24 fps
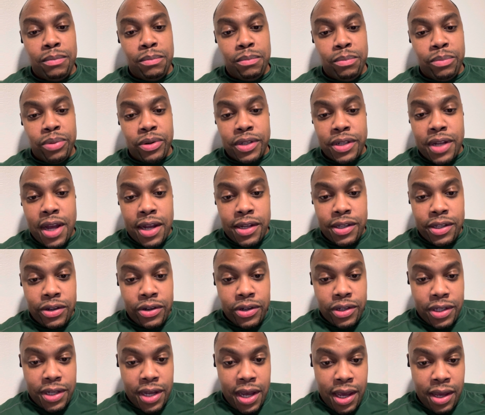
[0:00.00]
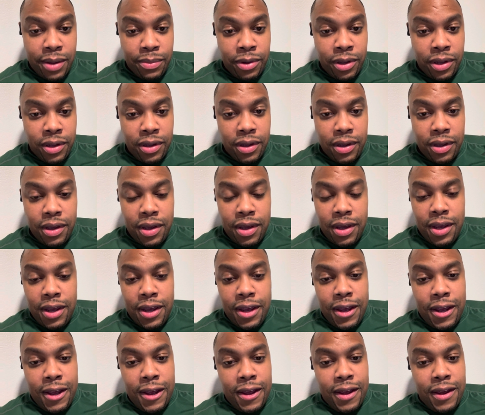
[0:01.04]
Precise Entertainment.
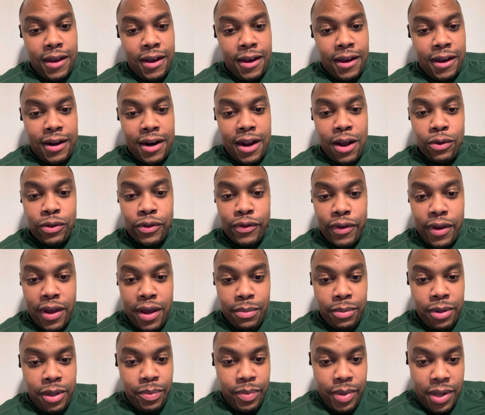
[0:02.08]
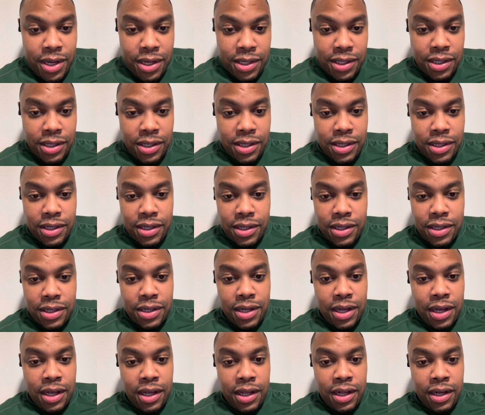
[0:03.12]
That was family business,
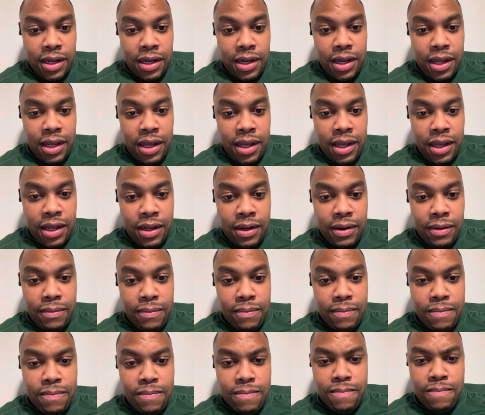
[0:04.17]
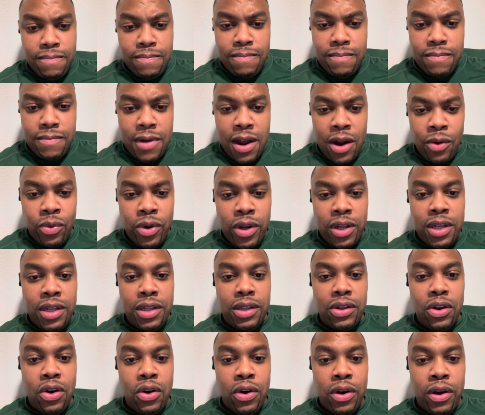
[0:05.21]
and I really
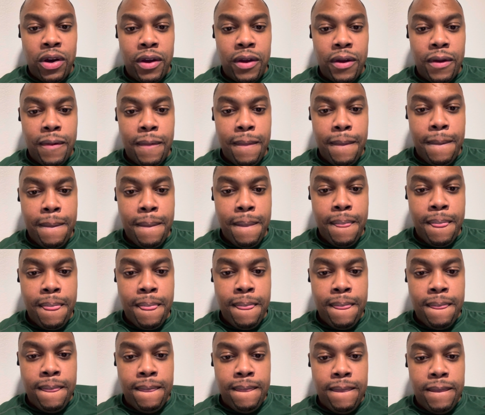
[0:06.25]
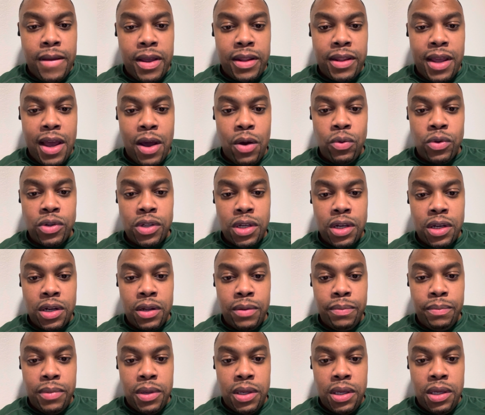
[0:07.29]
thought that was gonna
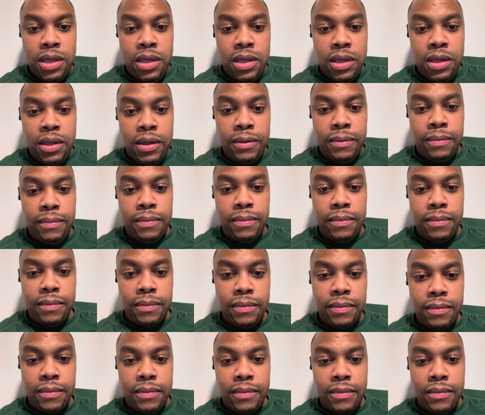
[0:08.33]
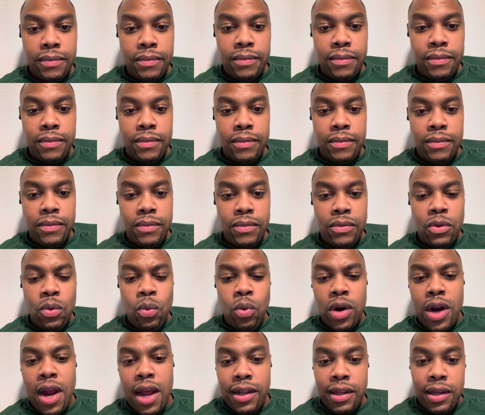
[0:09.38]
be
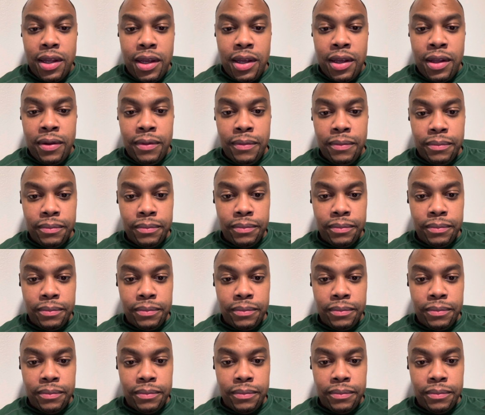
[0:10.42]
what I did,